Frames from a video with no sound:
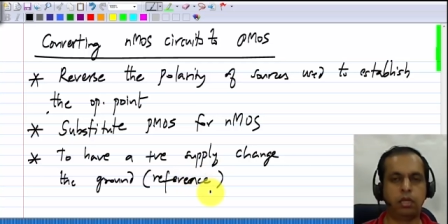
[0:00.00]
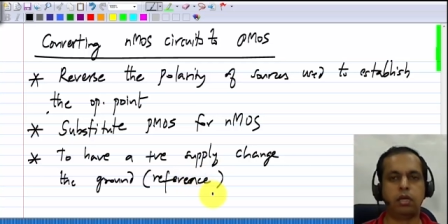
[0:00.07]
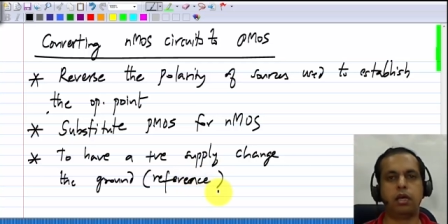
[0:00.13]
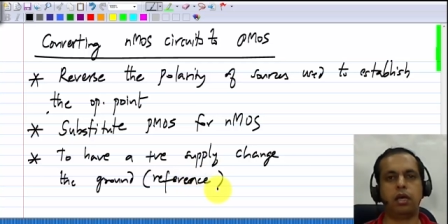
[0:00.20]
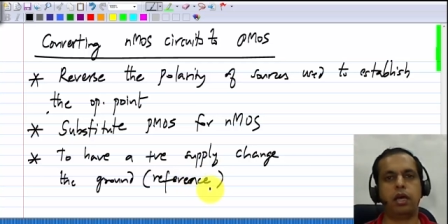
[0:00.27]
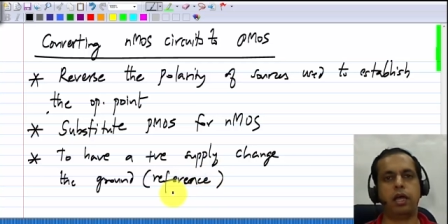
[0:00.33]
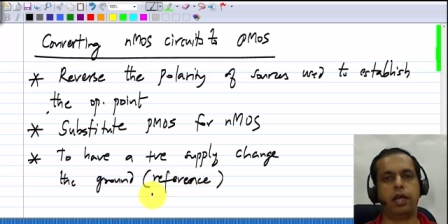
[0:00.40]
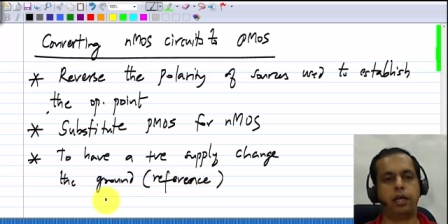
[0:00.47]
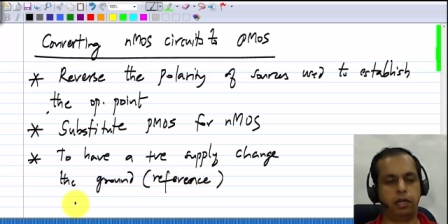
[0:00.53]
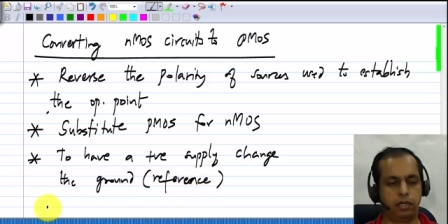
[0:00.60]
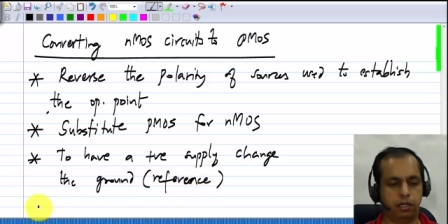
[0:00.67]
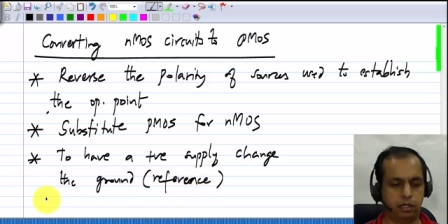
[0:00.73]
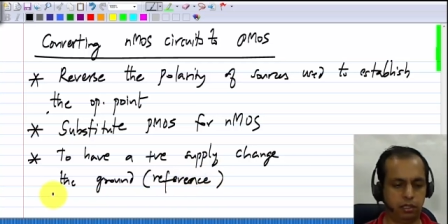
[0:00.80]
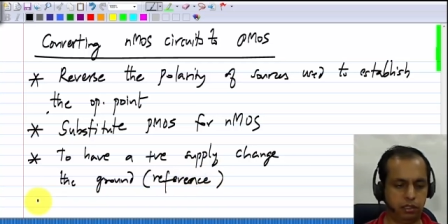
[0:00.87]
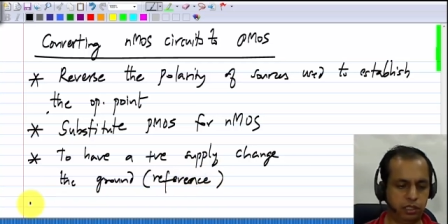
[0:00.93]
and
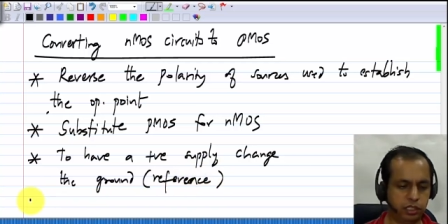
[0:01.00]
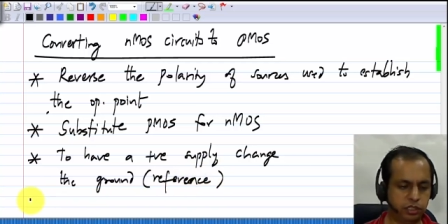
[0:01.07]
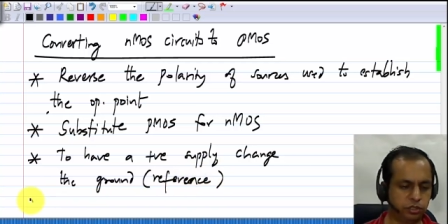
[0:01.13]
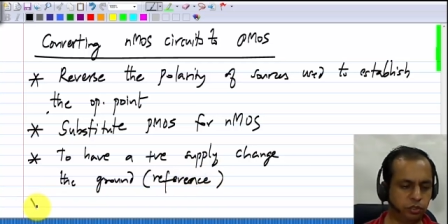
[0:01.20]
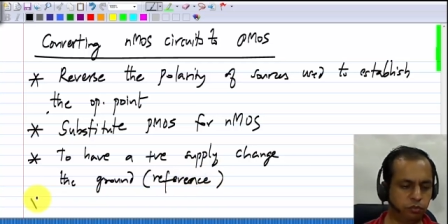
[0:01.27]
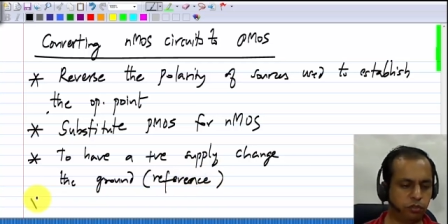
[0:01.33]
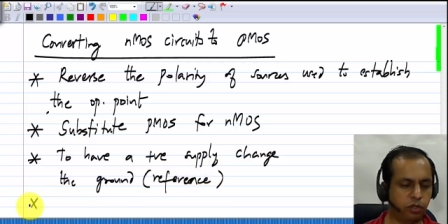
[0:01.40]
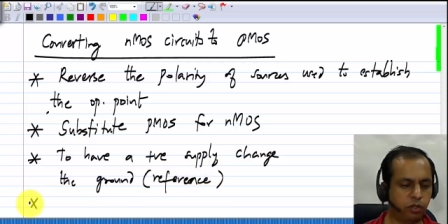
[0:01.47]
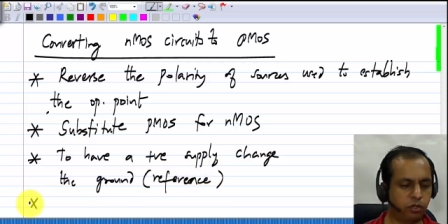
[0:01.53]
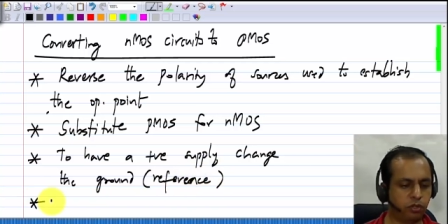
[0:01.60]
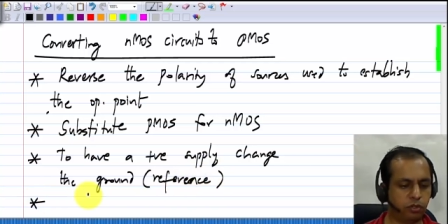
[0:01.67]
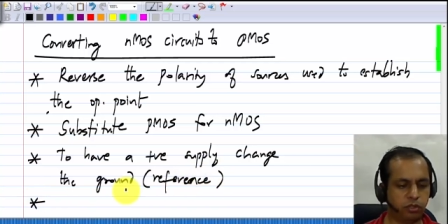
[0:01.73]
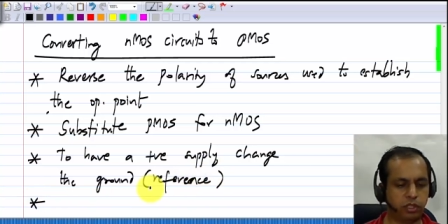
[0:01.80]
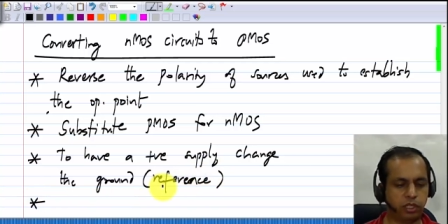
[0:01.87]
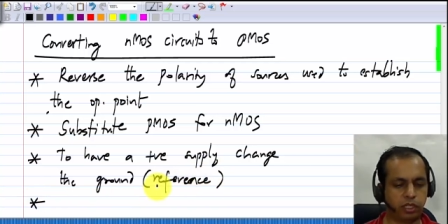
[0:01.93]
just to
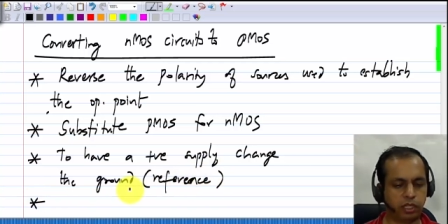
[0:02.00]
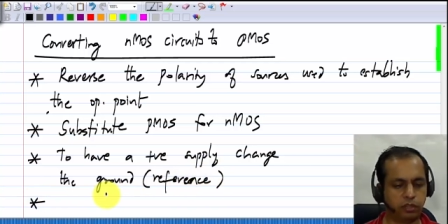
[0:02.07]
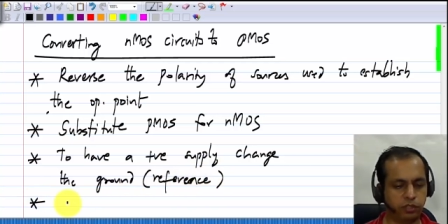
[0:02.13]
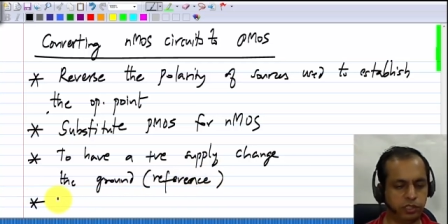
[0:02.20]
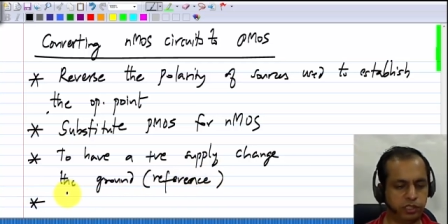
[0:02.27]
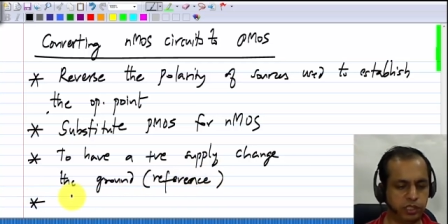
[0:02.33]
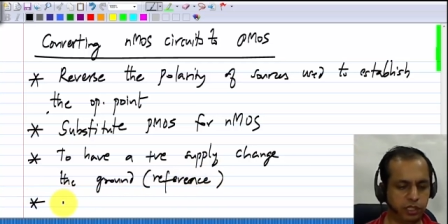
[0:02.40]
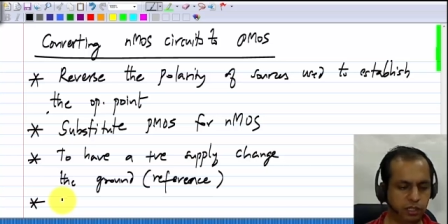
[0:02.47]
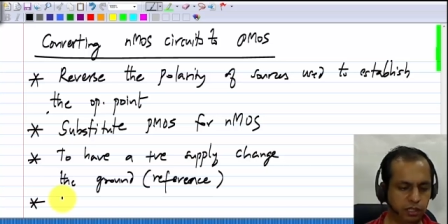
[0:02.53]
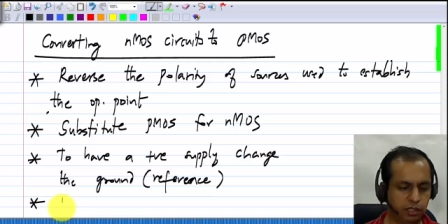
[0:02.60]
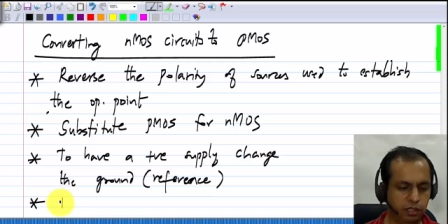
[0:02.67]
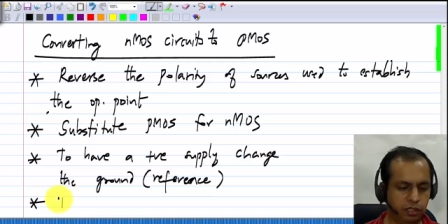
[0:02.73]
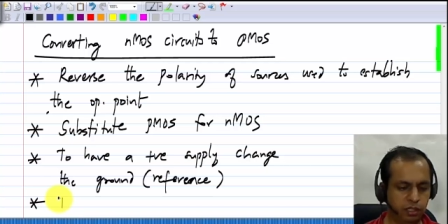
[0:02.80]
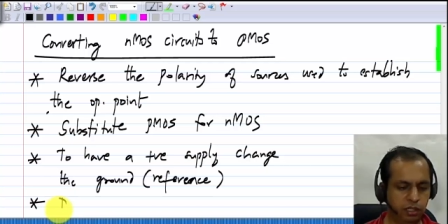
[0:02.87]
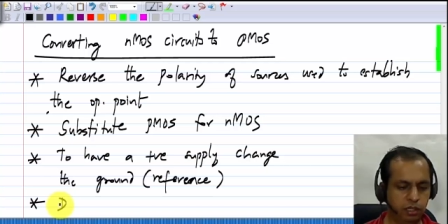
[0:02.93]
follow the convention,
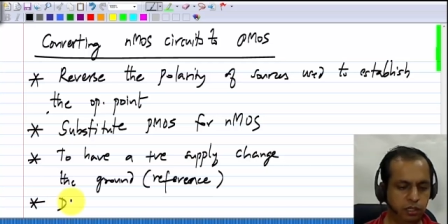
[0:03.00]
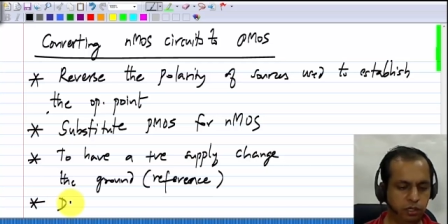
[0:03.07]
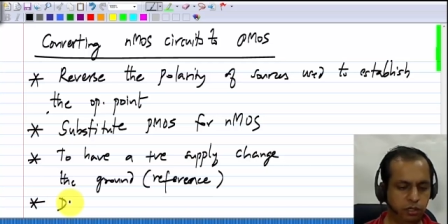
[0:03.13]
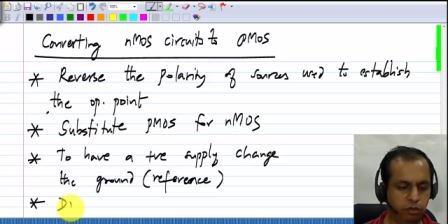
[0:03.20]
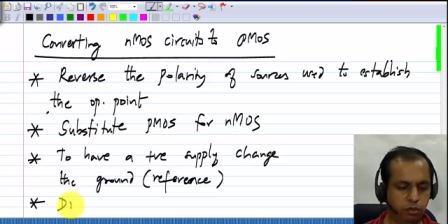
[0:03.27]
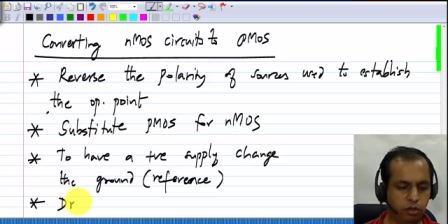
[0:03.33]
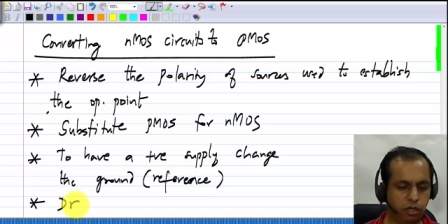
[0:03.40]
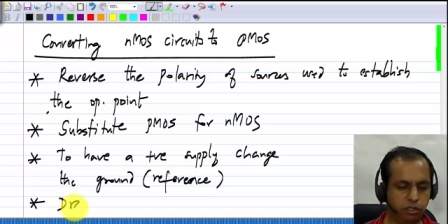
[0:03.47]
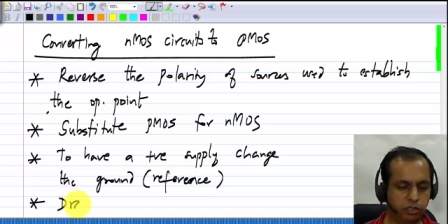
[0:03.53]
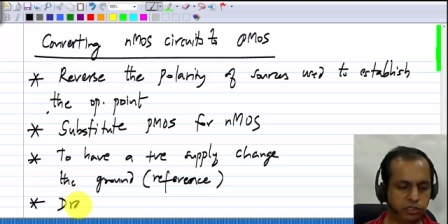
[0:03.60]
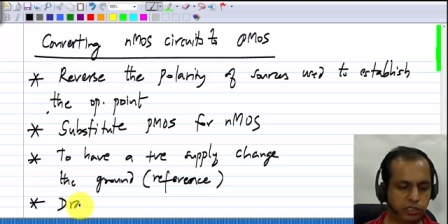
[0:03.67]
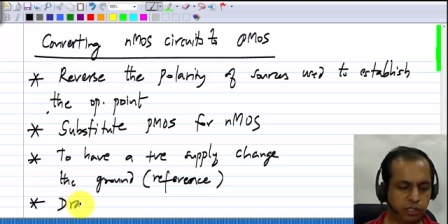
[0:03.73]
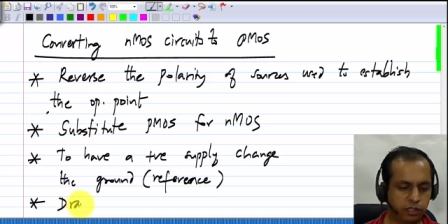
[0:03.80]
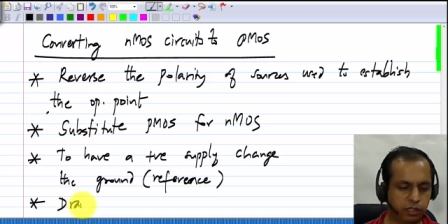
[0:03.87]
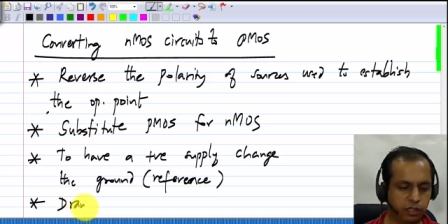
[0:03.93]
you draw the
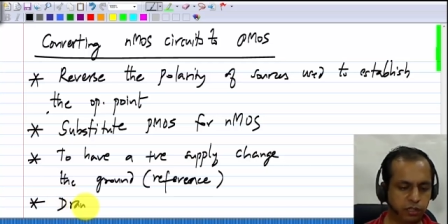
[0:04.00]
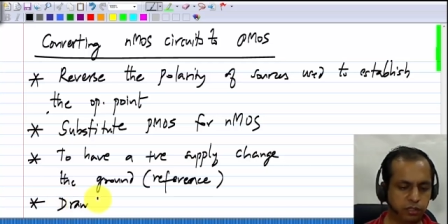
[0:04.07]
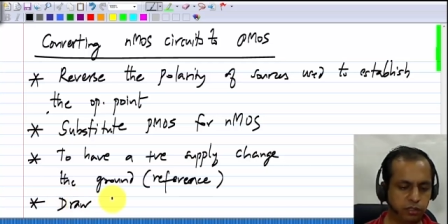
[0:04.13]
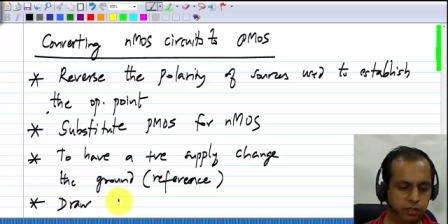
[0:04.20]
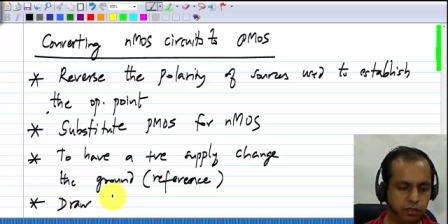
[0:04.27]
circuit